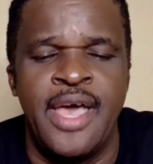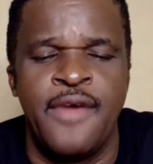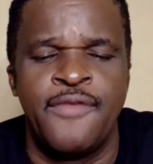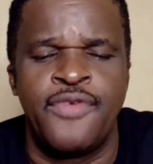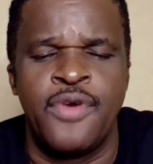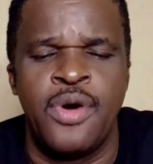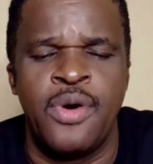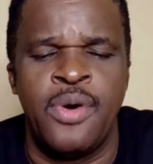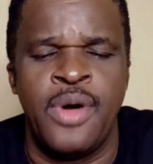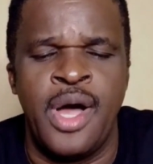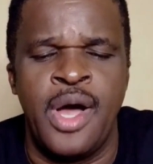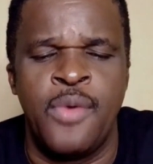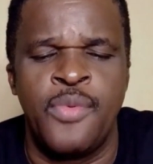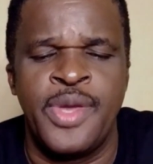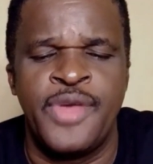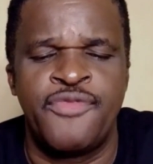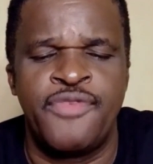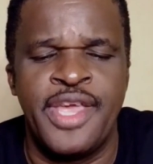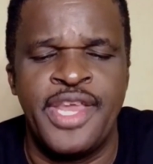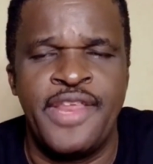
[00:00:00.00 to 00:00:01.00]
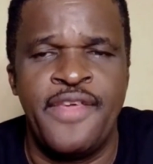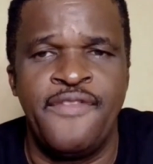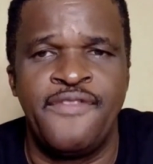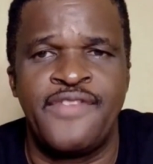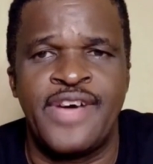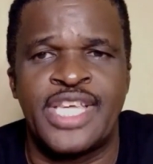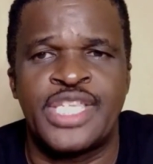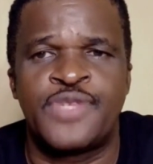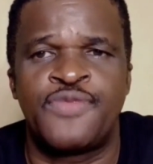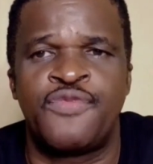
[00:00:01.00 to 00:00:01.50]
For we read in
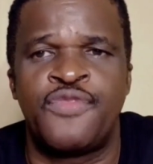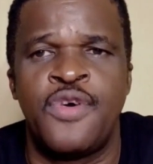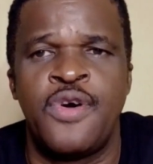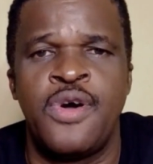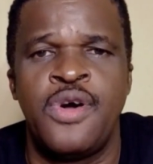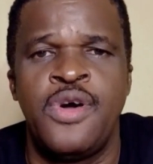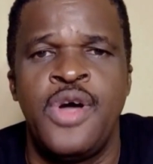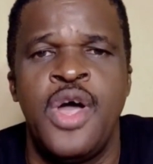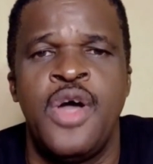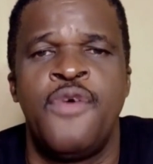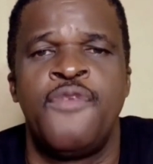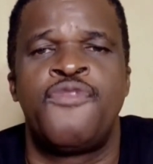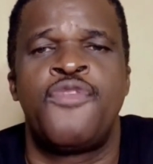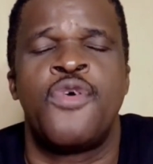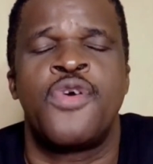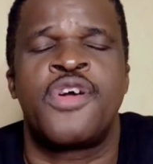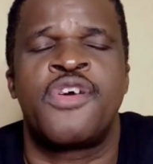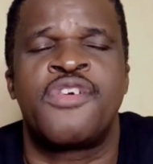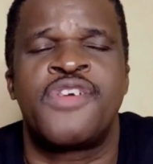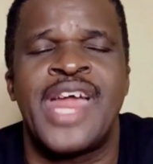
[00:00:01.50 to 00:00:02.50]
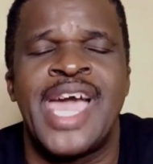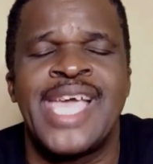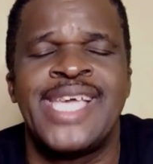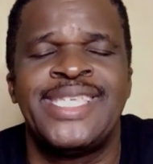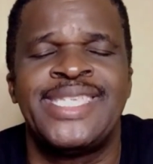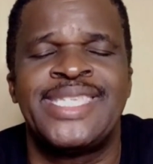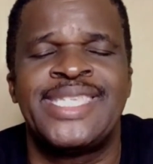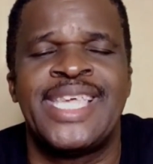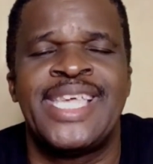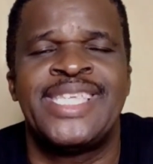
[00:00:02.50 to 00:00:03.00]
verse 4, for
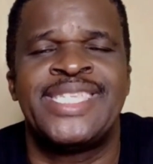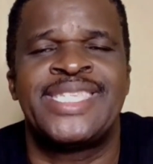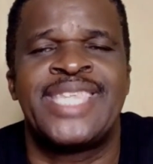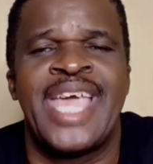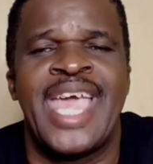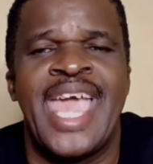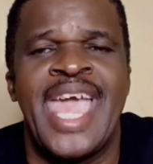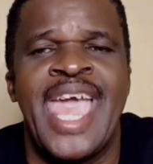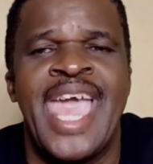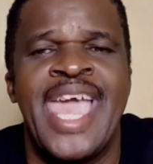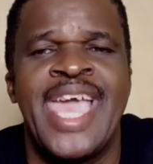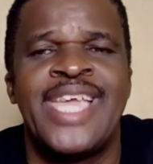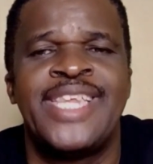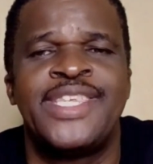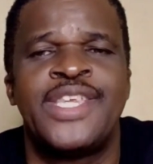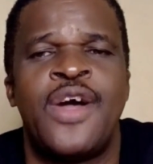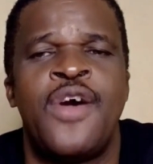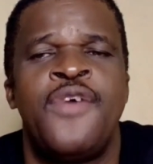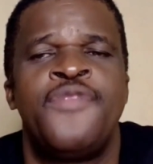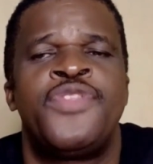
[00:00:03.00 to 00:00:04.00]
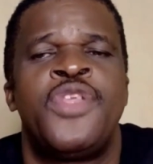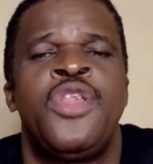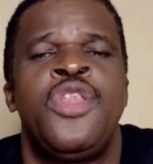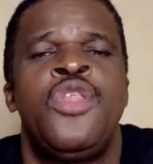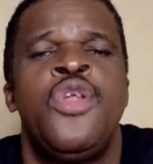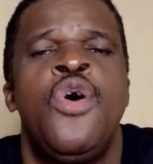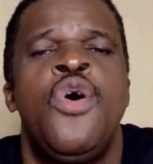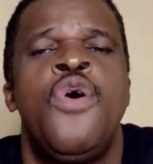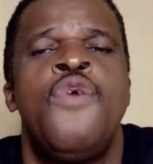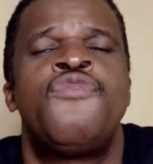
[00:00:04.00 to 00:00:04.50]
Christ is the end of the
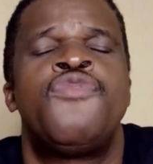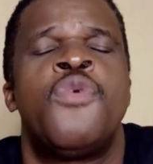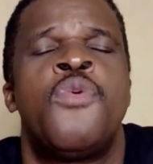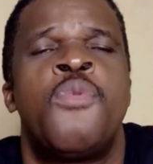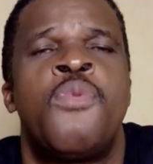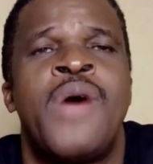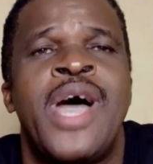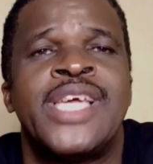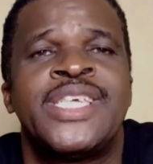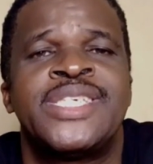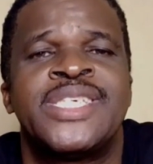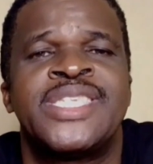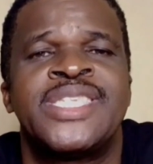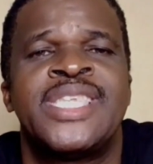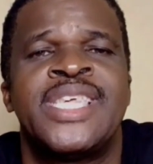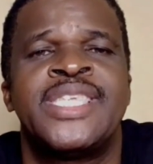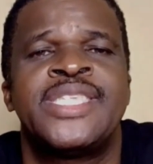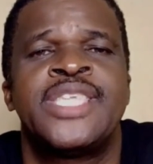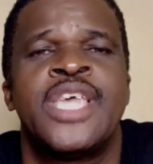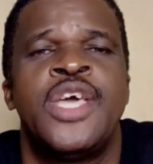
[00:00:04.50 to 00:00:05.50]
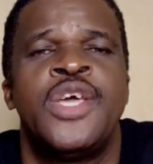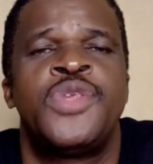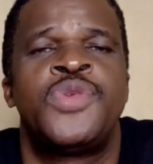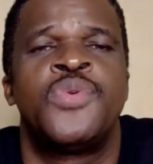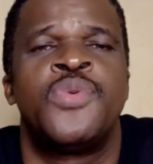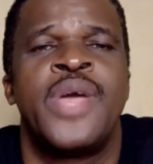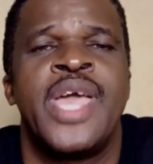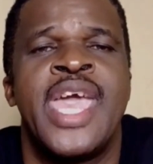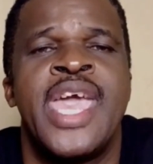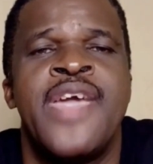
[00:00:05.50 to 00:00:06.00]
law for righteousness
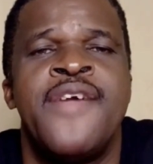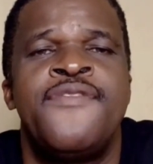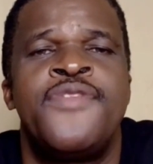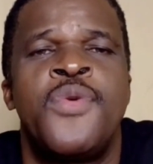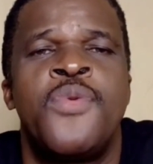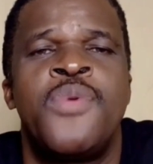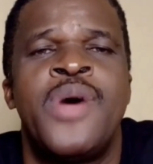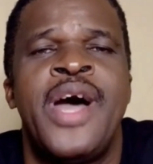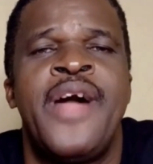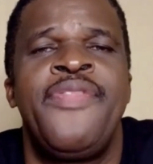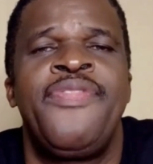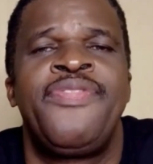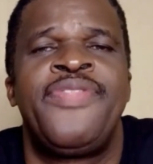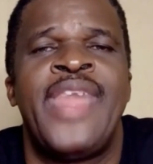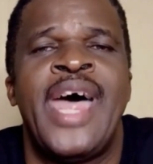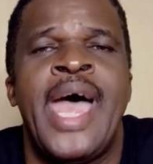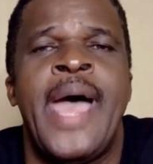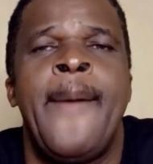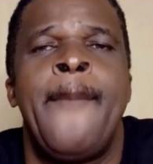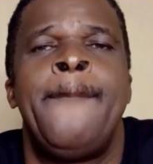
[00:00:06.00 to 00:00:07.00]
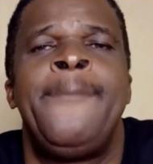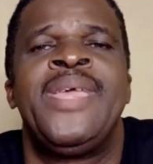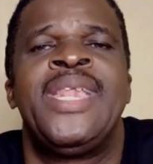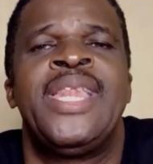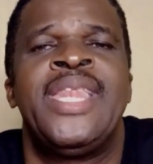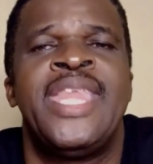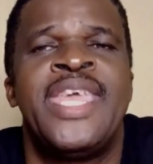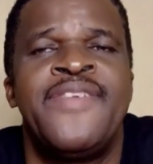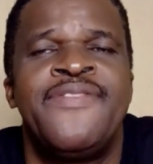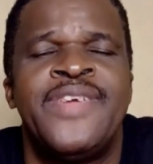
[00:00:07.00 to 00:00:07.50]
to everyone that
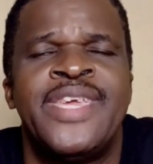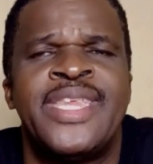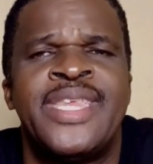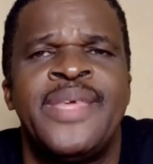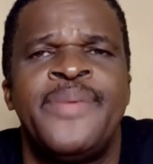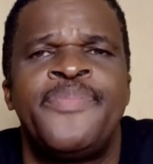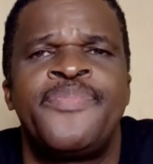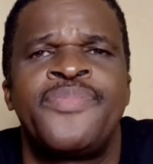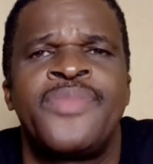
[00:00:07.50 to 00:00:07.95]
believeth.